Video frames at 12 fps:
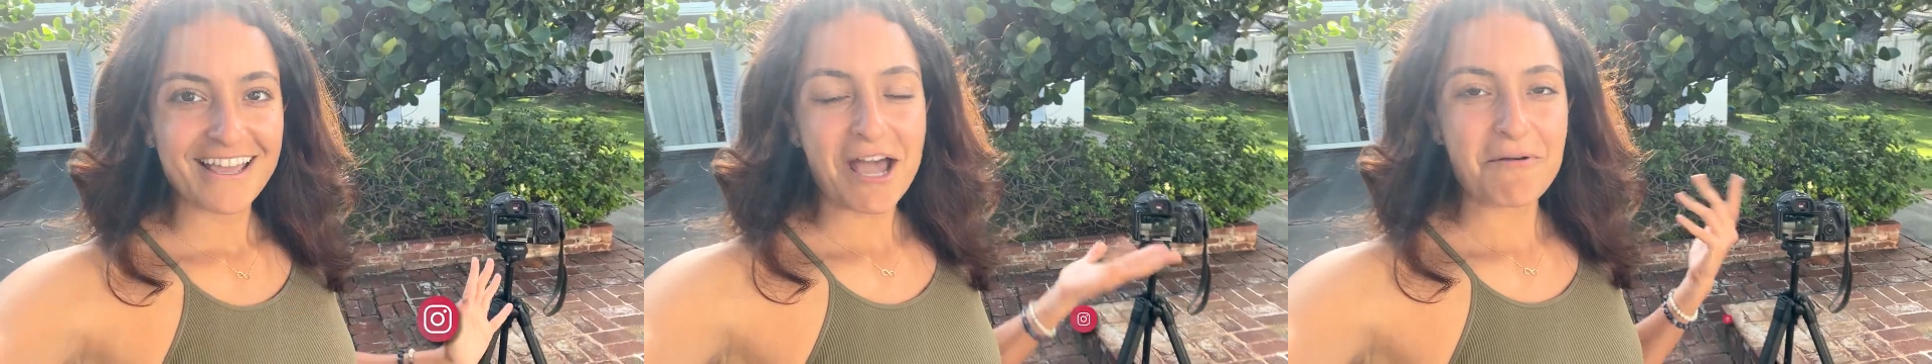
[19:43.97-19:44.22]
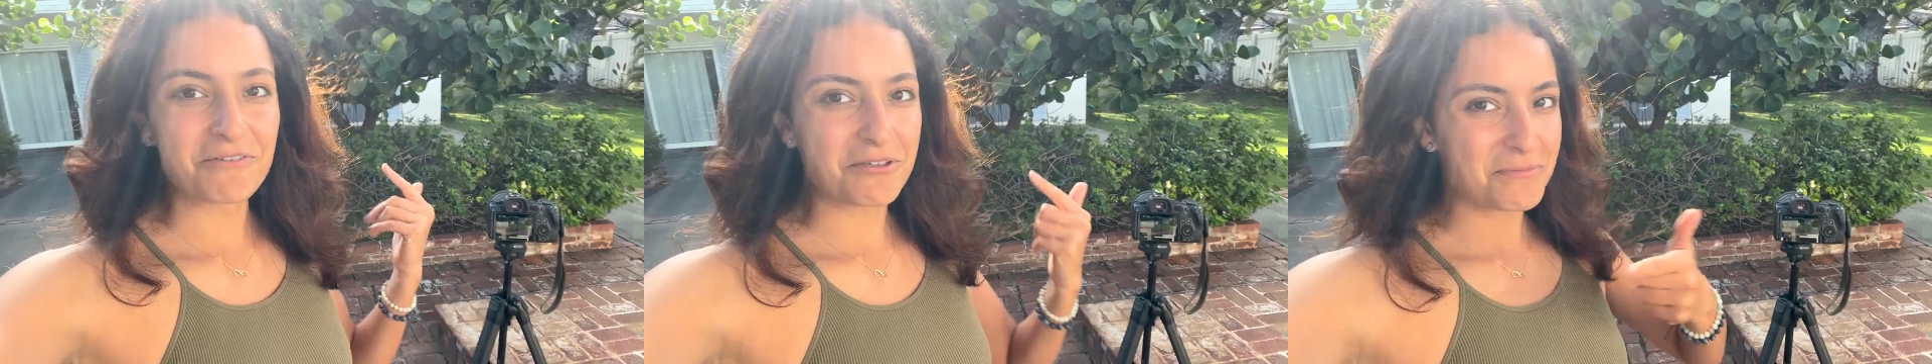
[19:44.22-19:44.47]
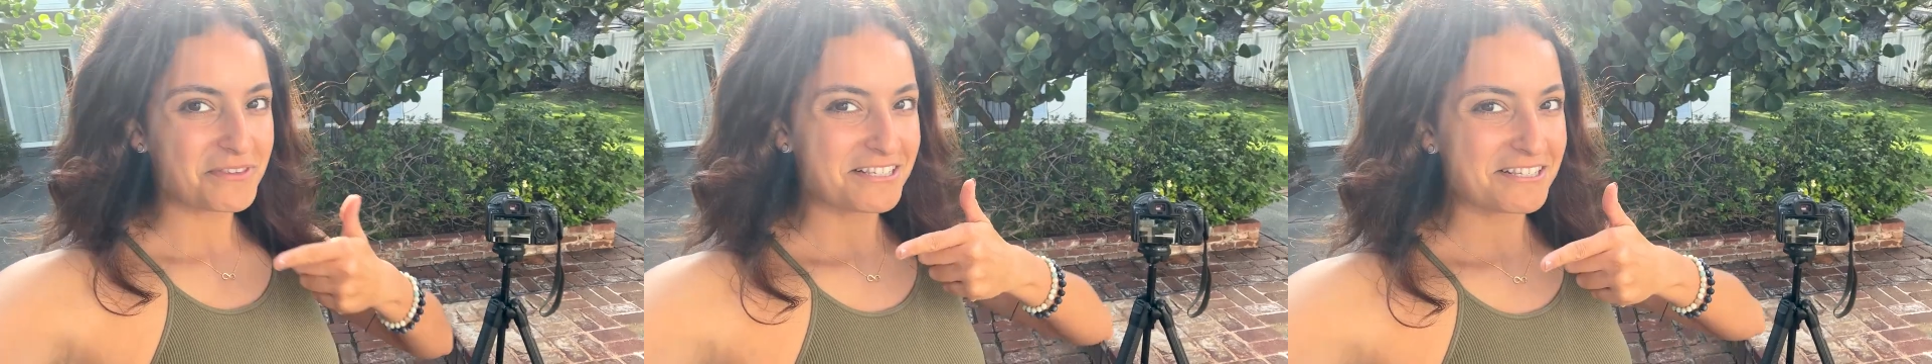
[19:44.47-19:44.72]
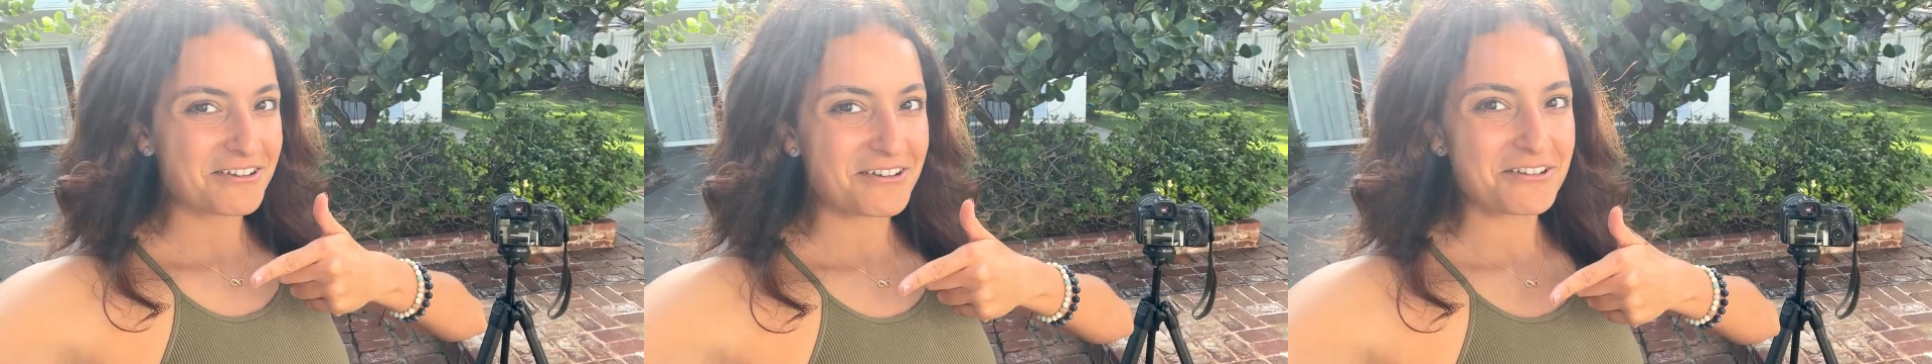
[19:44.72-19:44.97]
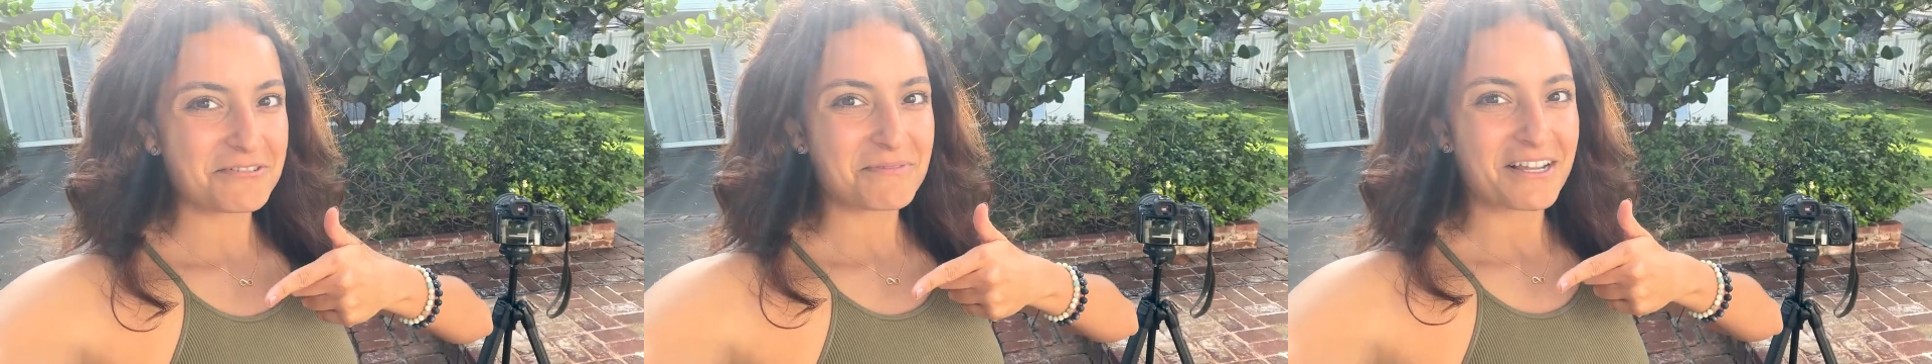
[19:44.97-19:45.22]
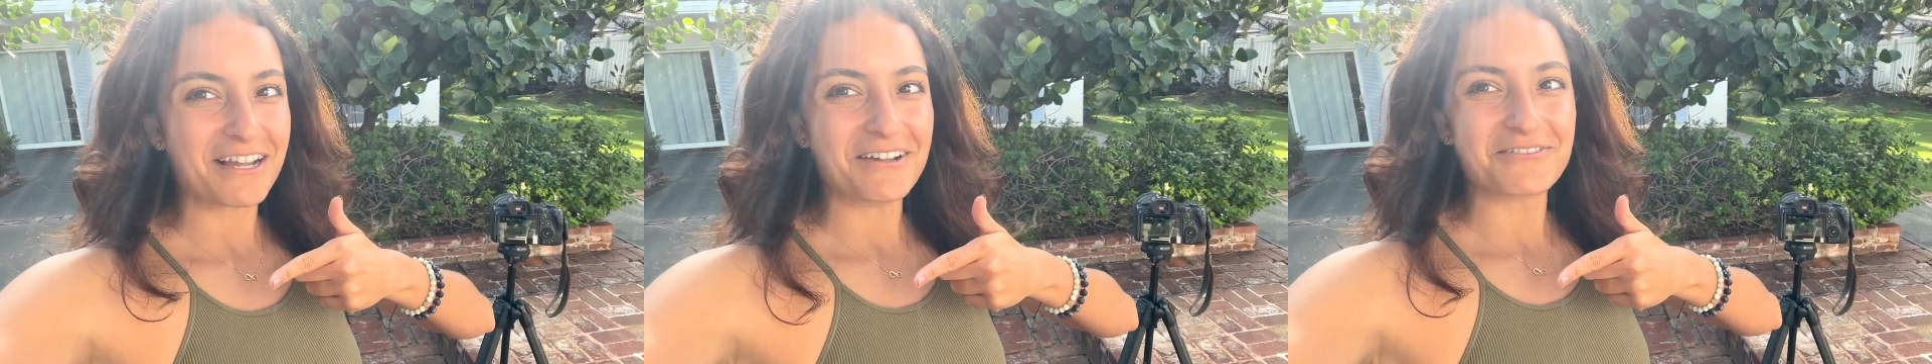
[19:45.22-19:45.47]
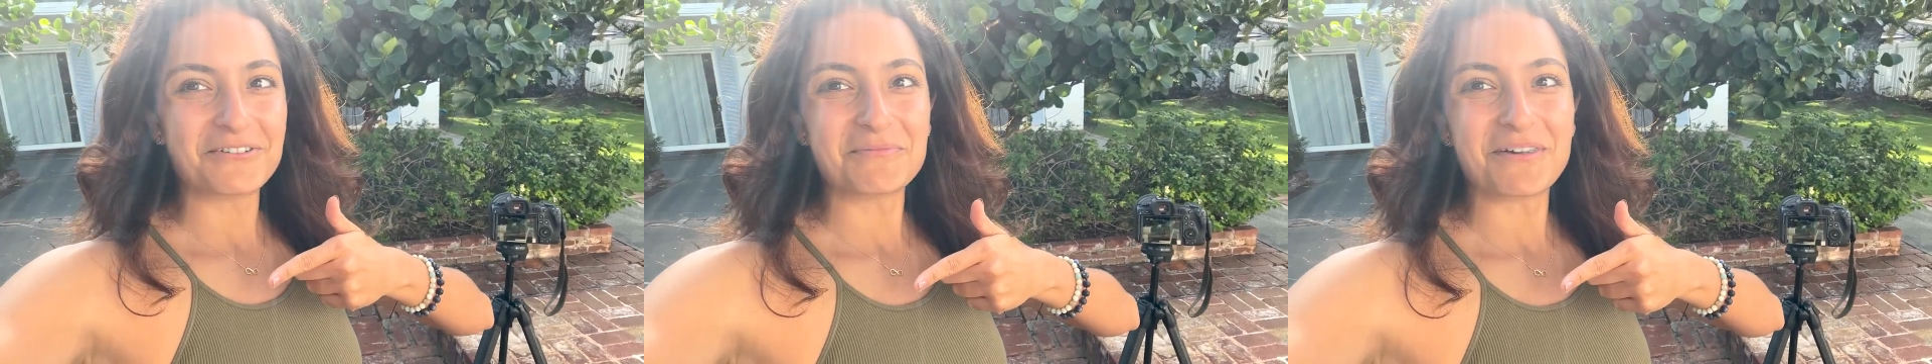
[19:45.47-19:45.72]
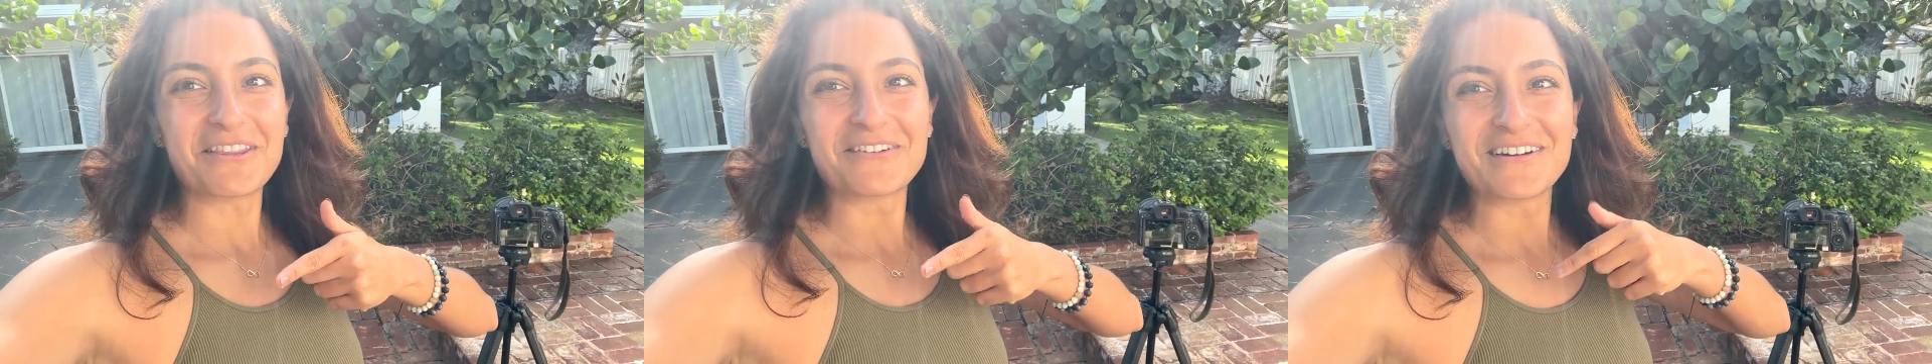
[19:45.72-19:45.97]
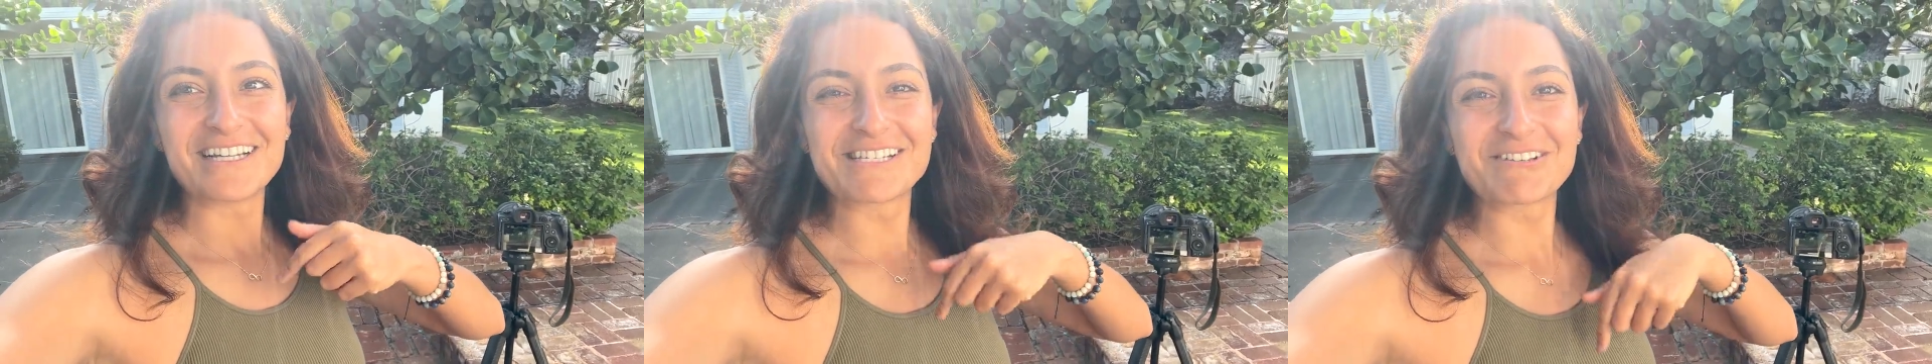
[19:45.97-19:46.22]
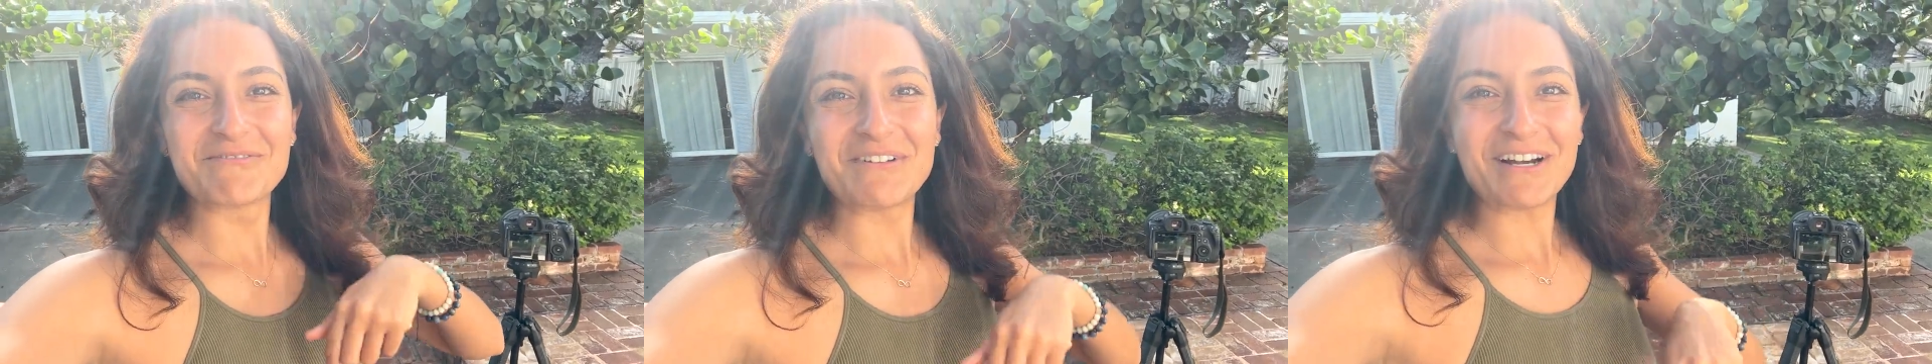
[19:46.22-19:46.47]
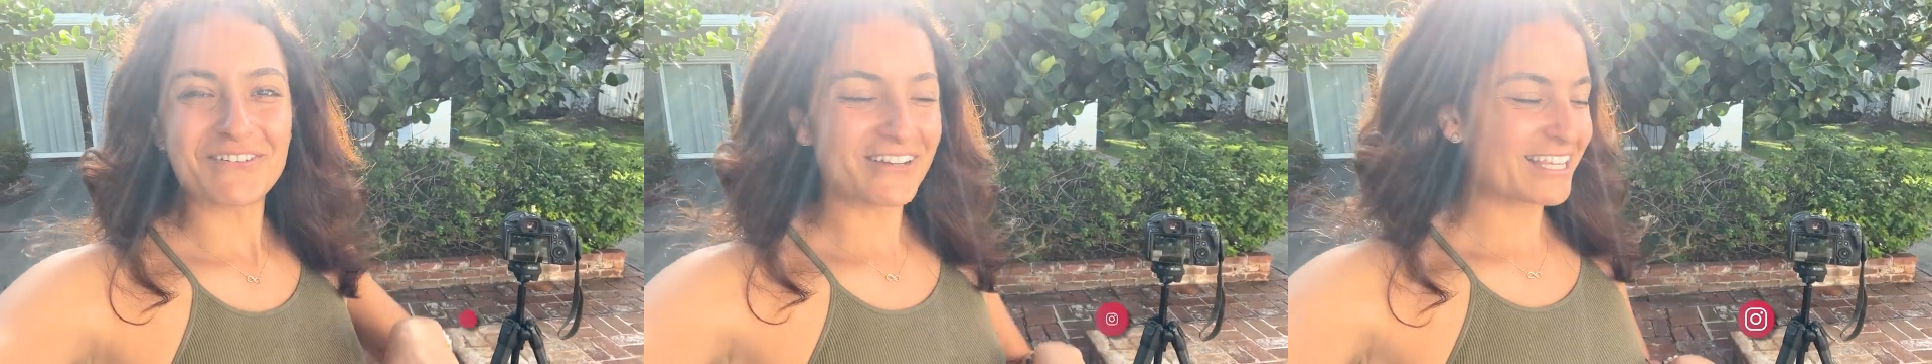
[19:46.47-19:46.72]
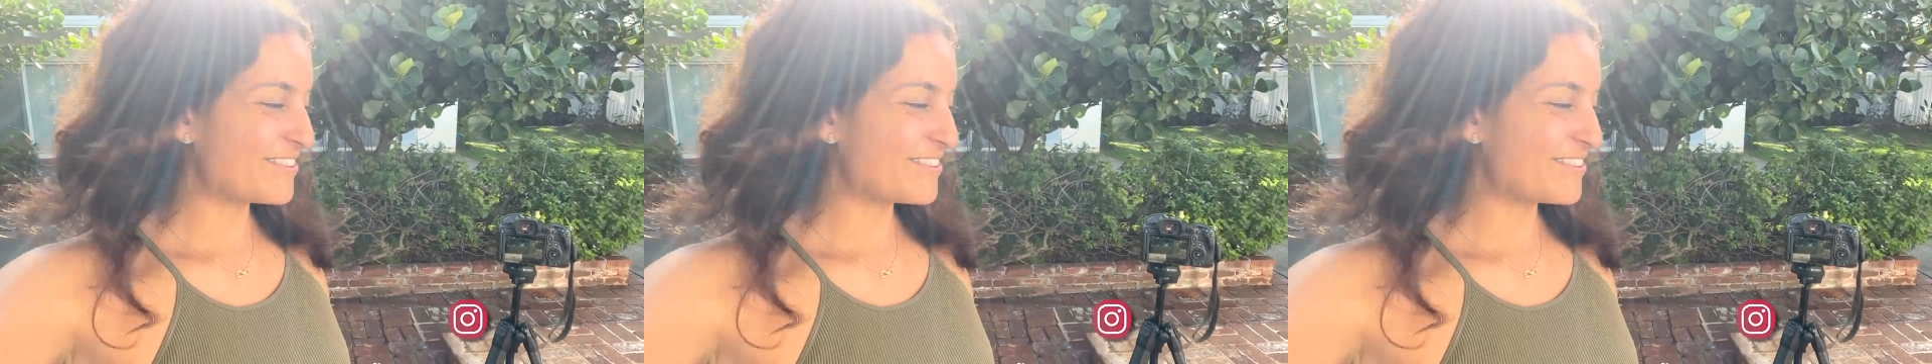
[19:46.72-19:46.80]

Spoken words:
I'm filming this all on my iPhone, by the way, so bear with